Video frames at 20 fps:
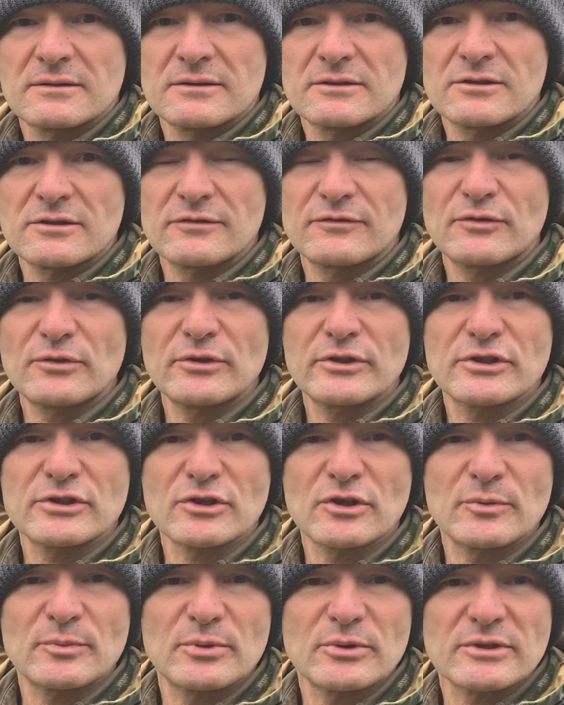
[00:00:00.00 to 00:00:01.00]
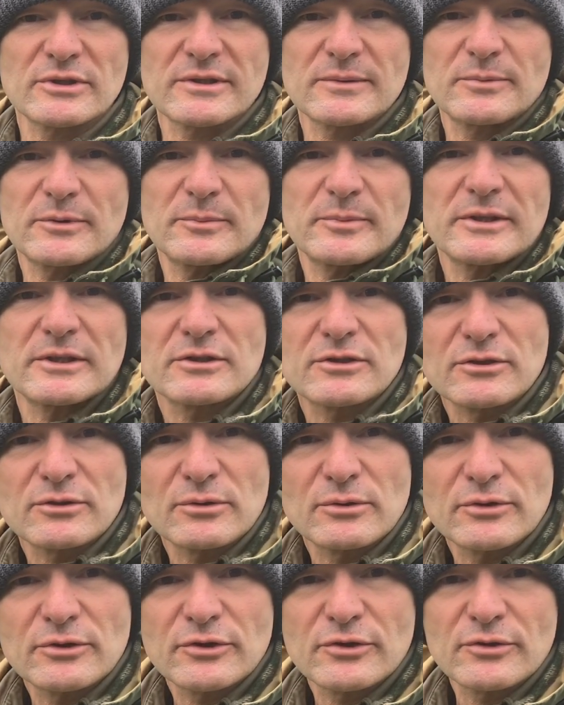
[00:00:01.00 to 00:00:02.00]
So the 4 examples we'll be able to
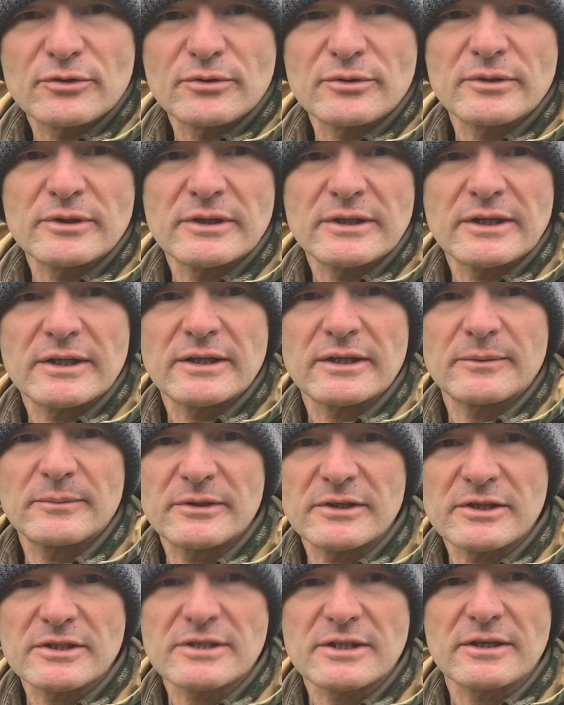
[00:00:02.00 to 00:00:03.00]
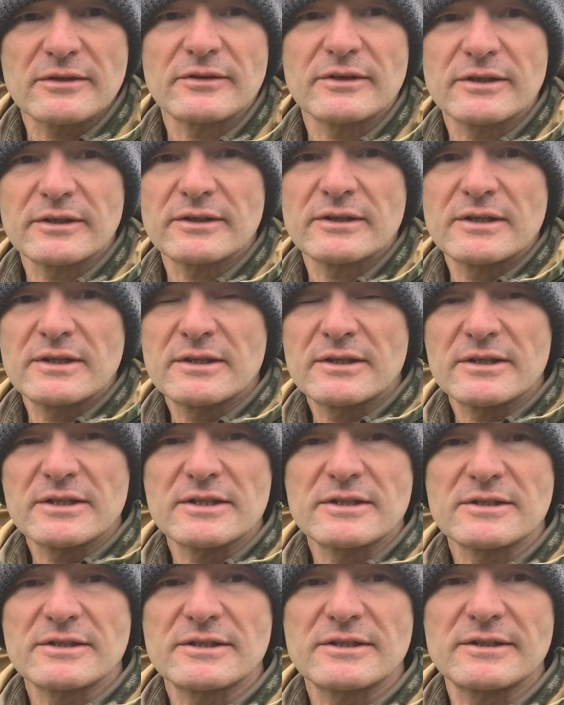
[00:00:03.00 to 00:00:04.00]
talk through in this area
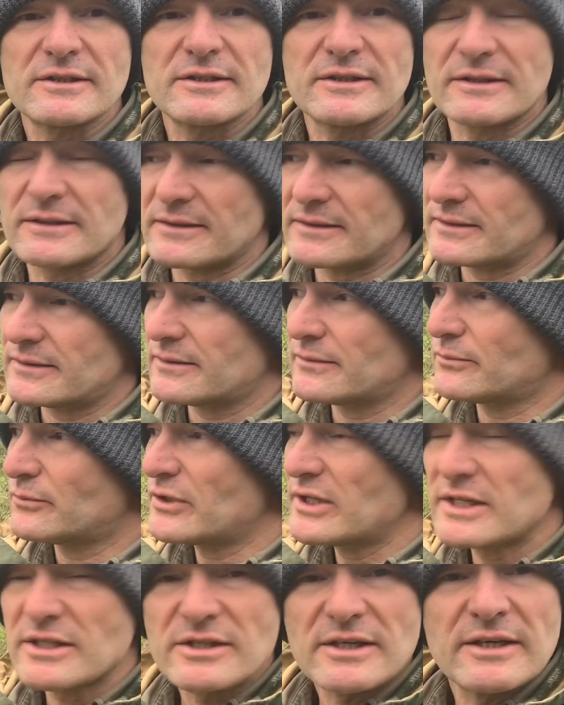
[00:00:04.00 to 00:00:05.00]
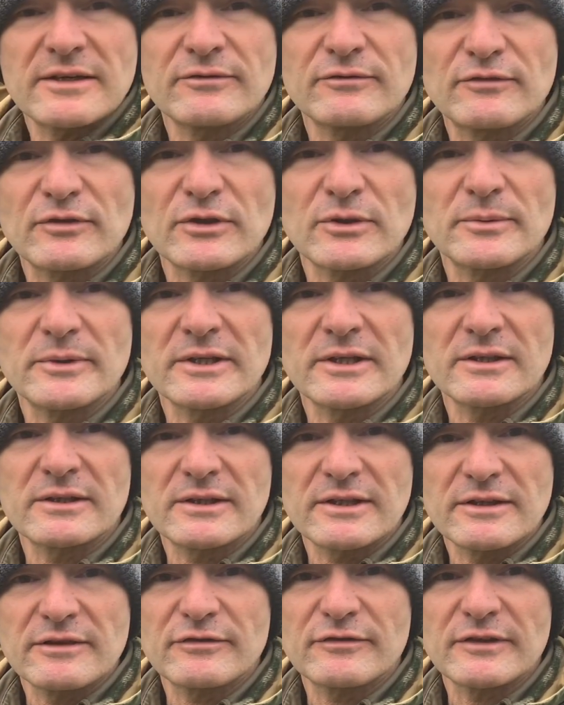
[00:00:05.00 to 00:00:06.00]
is regen following
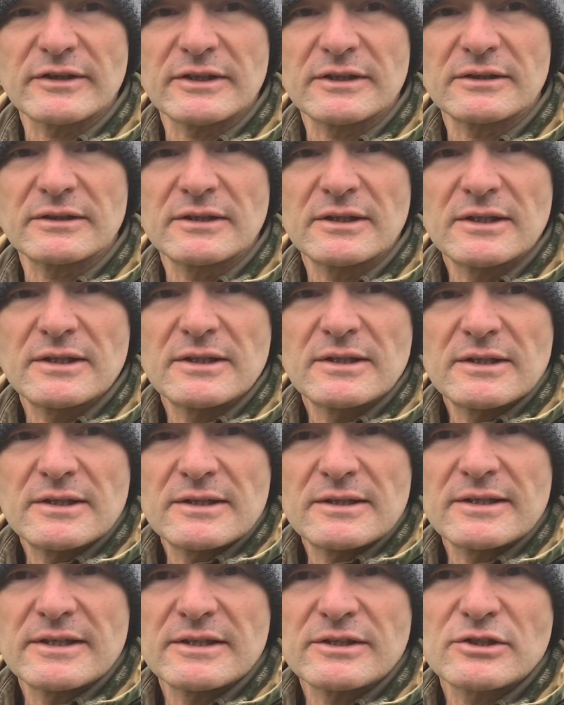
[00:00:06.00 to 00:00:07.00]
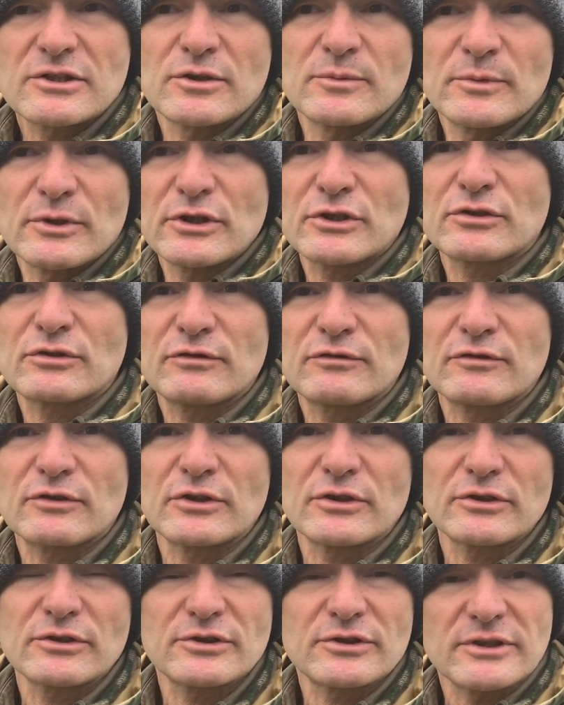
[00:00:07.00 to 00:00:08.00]
clear-fell. There's commercial
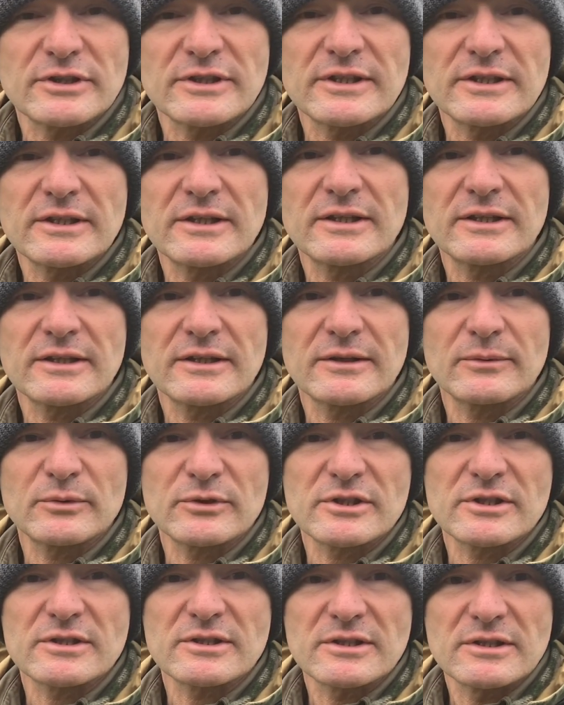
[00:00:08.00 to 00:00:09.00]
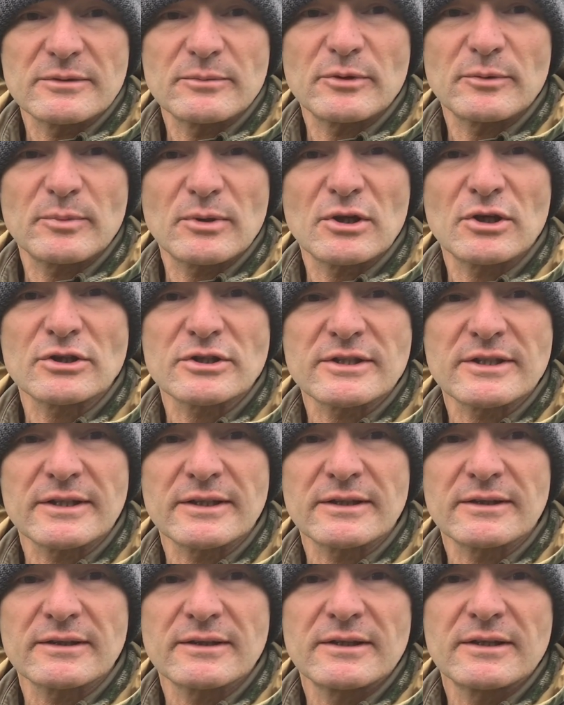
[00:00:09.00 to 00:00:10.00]
forestry, which is deliberate
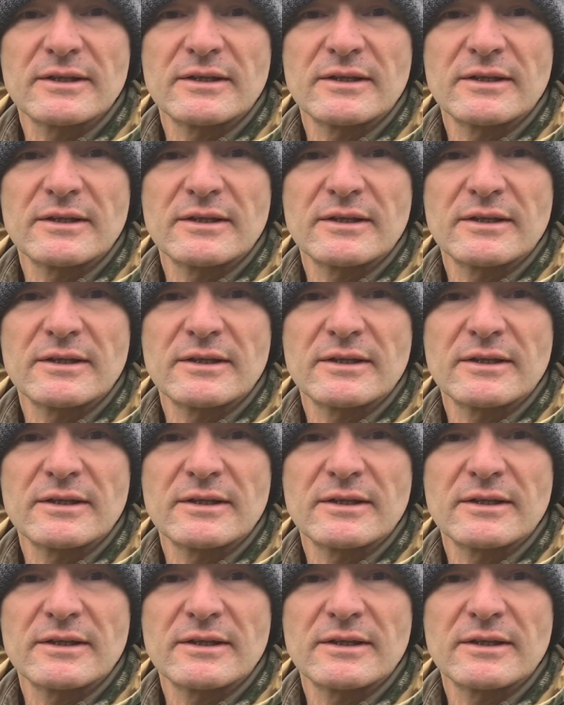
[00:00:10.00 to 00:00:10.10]
planting.